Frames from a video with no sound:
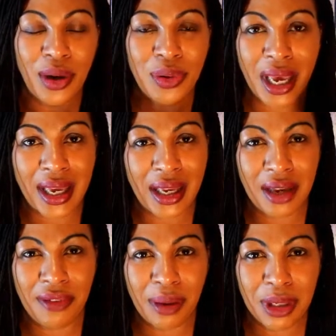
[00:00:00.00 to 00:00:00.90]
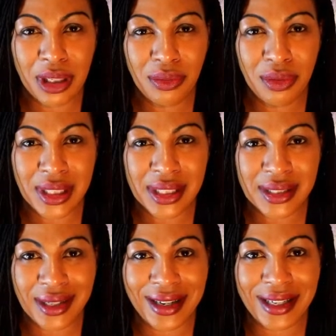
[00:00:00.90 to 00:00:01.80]
okay, if I'm going to
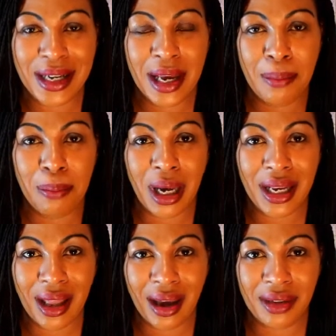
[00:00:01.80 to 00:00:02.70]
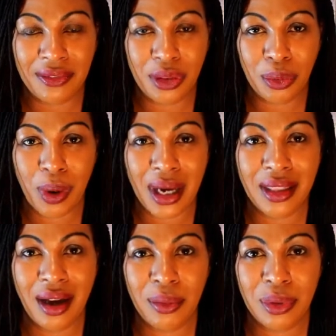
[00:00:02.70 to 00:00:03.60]
redesign my life the way
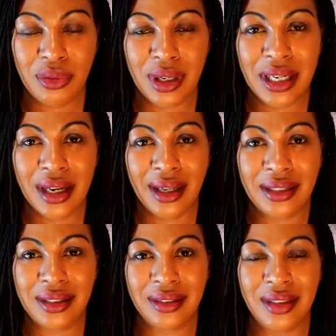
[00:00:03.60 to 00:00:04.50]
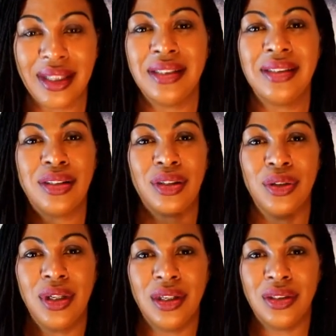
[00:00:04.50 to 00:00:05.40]
that I would really like to things
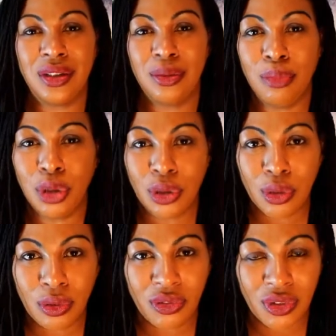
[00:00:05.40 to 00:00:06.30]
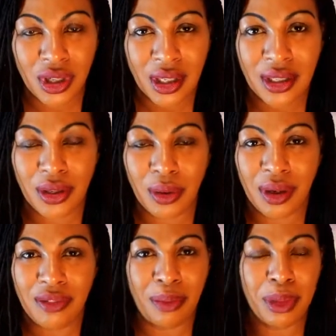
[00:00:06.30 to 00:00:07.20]
to move, you know,
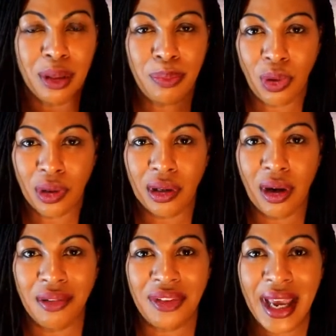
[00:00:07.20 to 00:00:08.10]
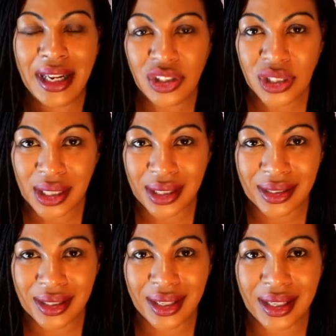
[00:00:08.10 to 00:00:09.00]
if I'm going to put a lot of energy
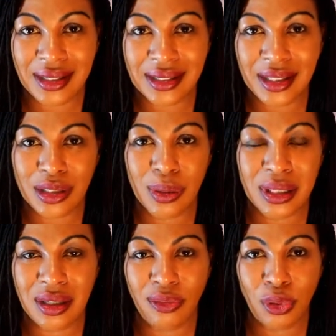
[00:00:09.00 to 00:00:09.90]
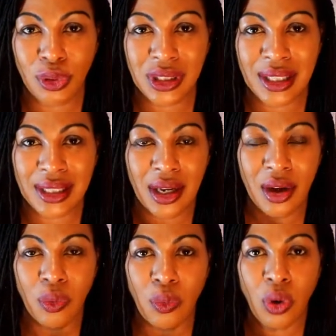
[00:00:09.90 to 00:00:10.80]
into things in 2014,
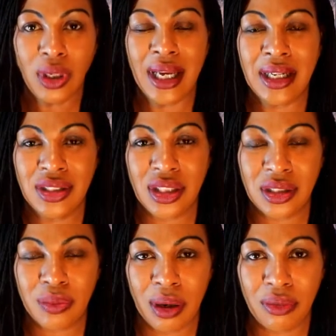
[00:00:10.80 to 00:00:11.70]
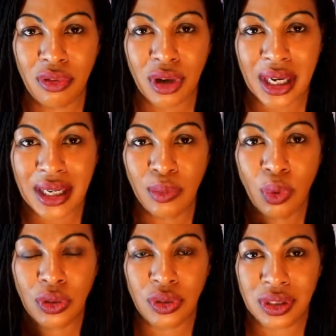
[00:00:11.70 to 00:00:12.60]
what energy do I really
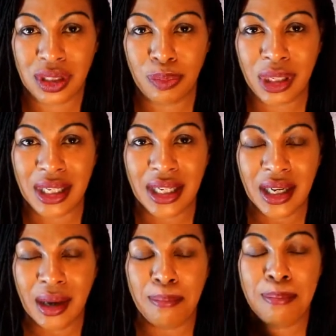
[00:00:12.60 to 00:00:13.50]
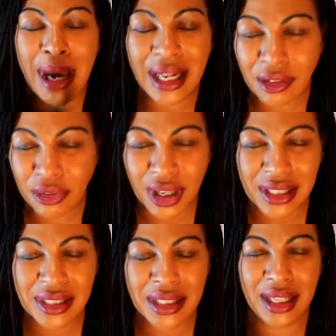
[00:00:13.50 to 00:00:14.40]
want to be
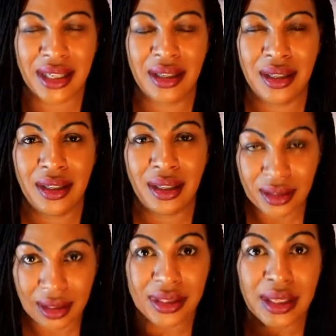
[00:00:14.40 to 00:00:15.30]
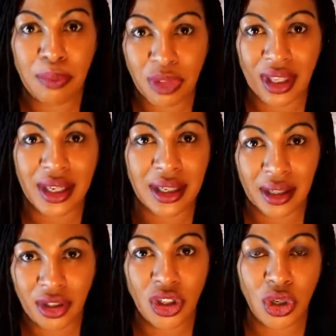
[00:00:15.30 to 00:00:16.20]
manifesting something
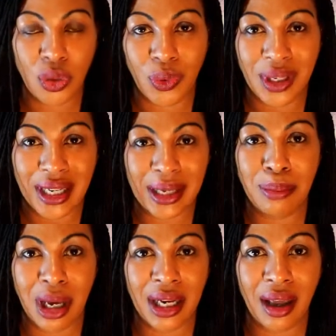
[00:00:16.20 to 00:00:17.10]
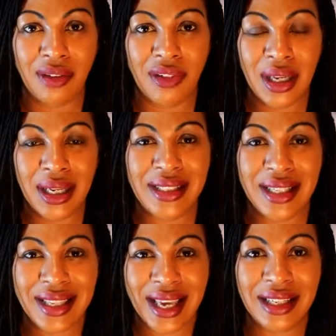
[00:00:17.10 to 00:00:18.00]
new in my life? Is
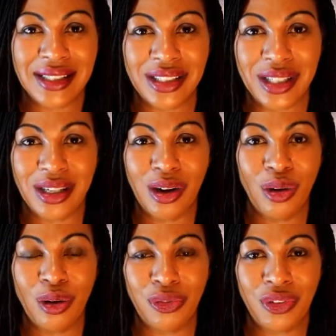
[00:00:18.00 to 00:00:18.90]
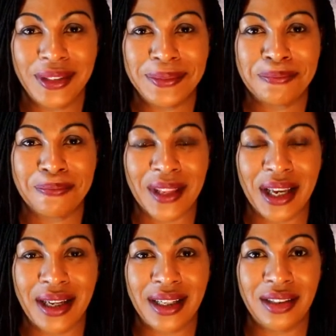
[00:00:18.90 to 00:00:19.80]
it the energy of
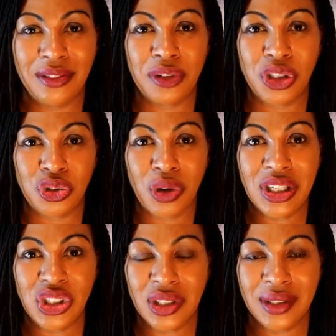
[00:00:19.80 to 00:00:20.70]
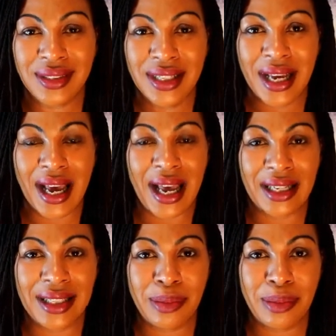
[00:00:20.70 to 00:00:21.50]
frustration and